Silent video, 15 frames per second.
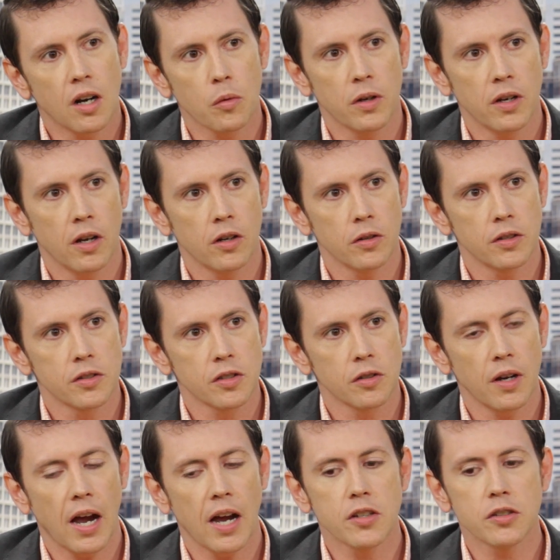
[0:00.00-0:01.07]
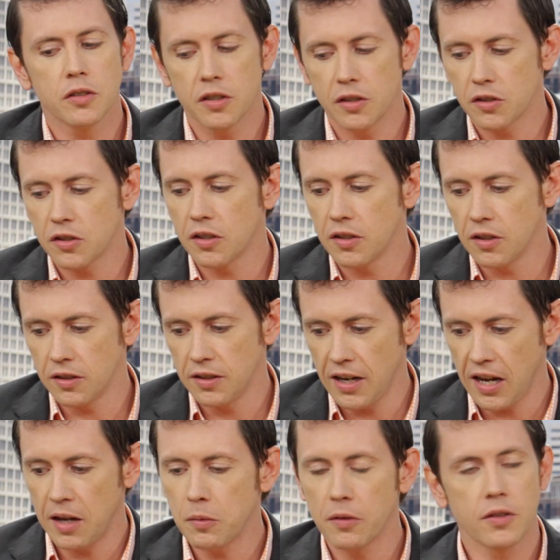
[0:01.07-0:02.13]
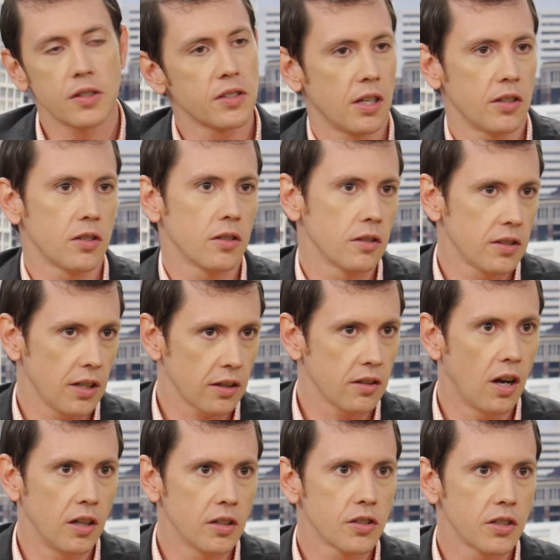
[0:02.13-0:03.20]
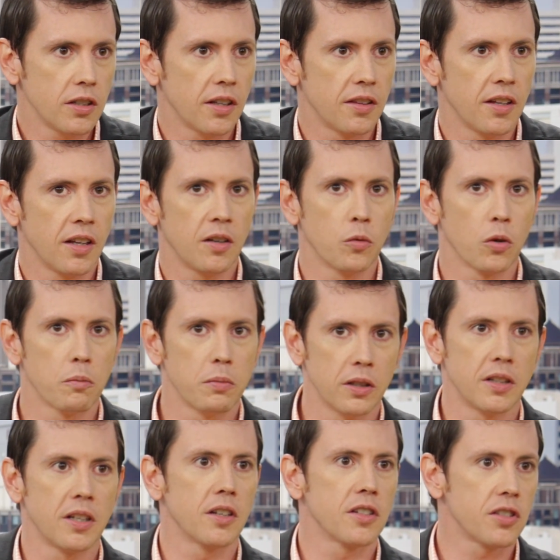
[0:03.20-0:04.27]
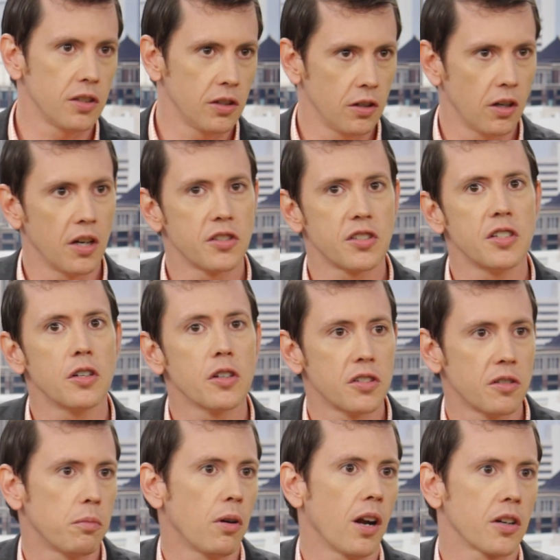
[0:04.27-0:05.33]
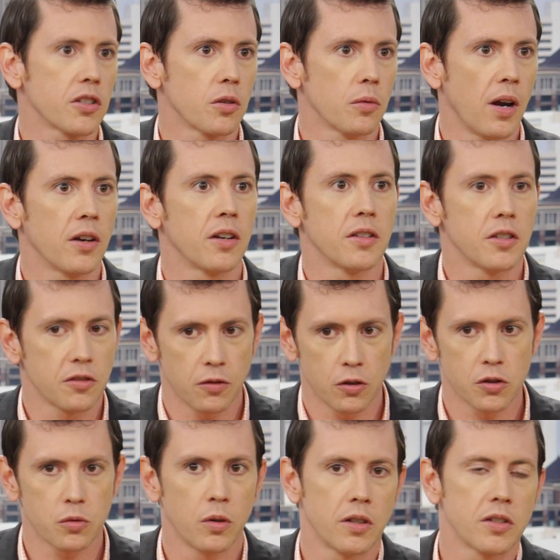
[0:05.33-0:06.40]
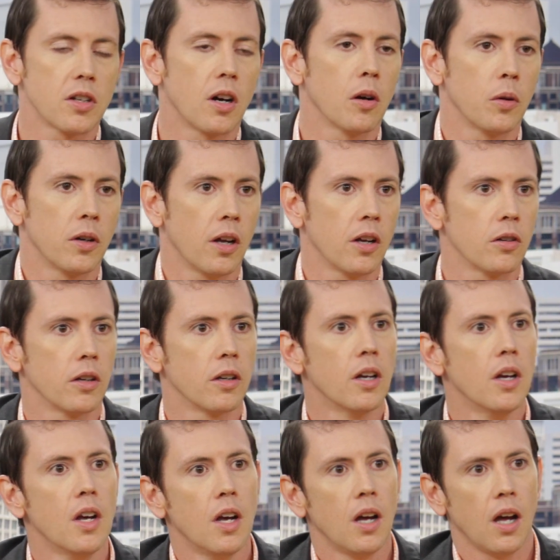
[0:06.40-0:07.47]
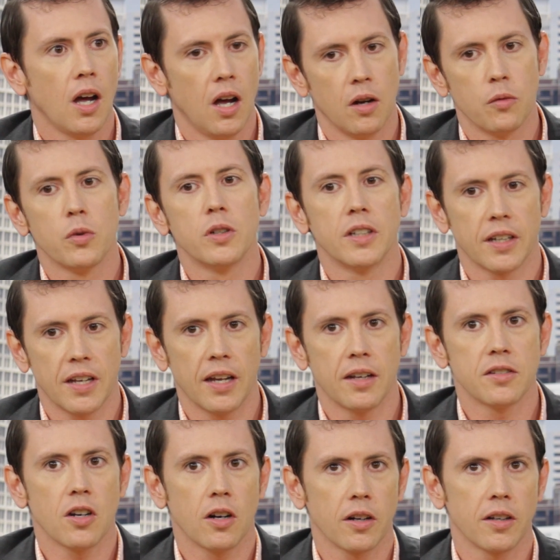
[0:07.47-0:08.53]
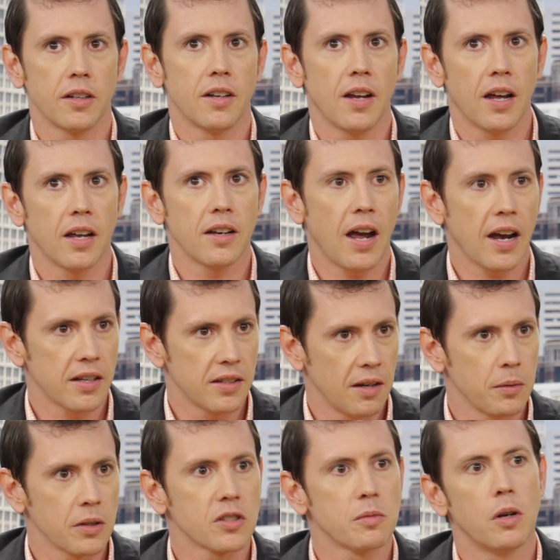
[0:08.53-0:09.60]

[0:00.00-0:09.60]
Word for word: R one hundred. So Agile is the name of the sensor technology, and then we're building a, ser a series of products around it. This first one is R one hundred, uh, really again targeted at academic